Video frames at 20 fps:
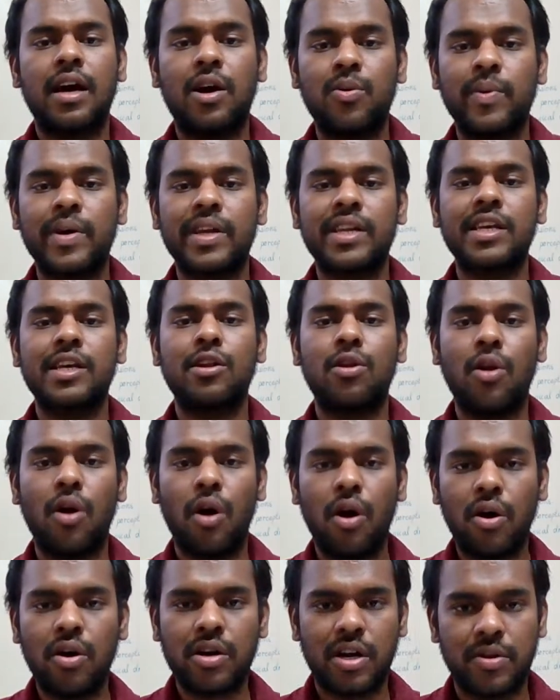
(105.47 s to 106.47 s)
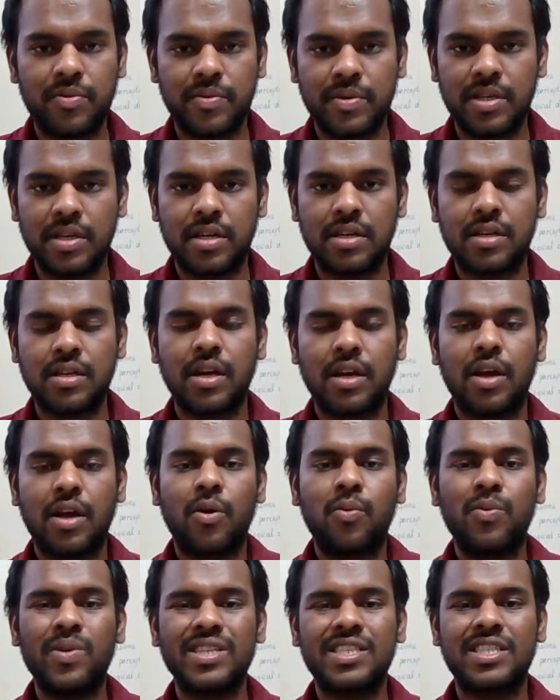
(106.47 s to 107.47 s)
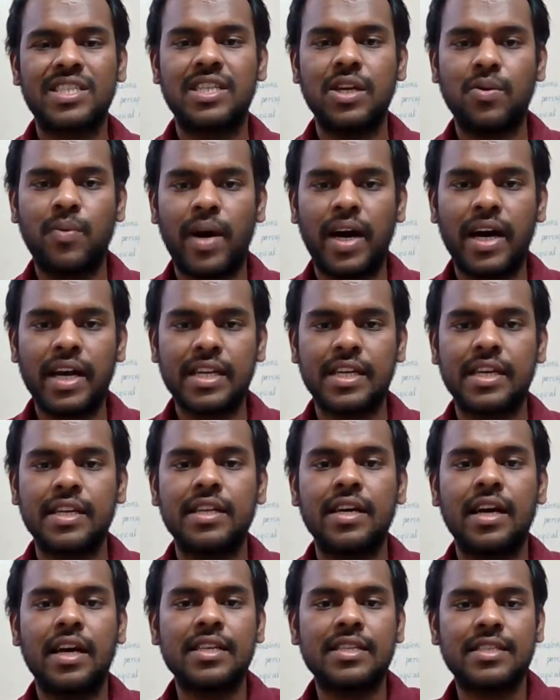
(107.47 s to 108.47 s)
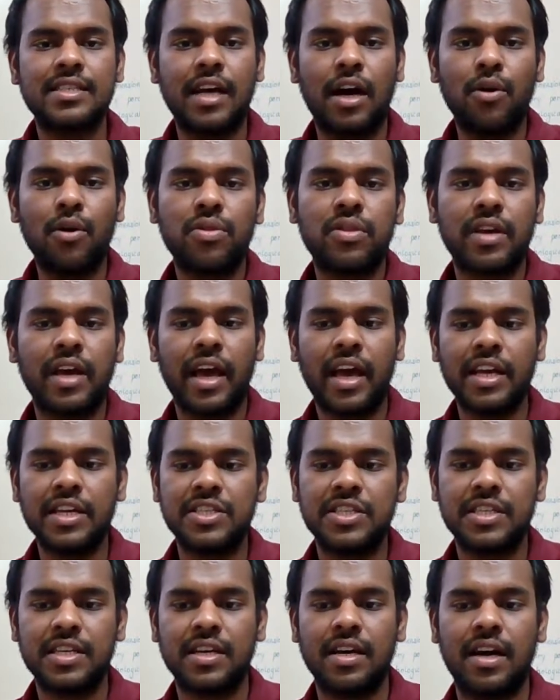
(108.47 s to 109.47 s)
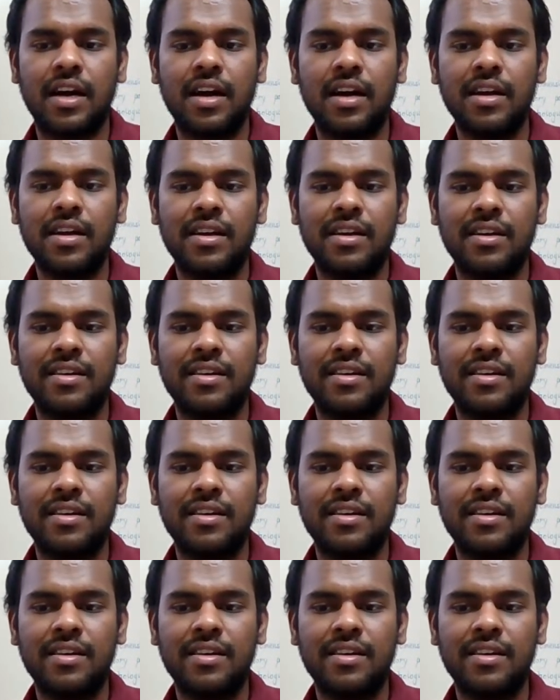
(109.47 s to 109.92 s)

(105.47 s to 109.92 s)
a very long river, which divided South Asia.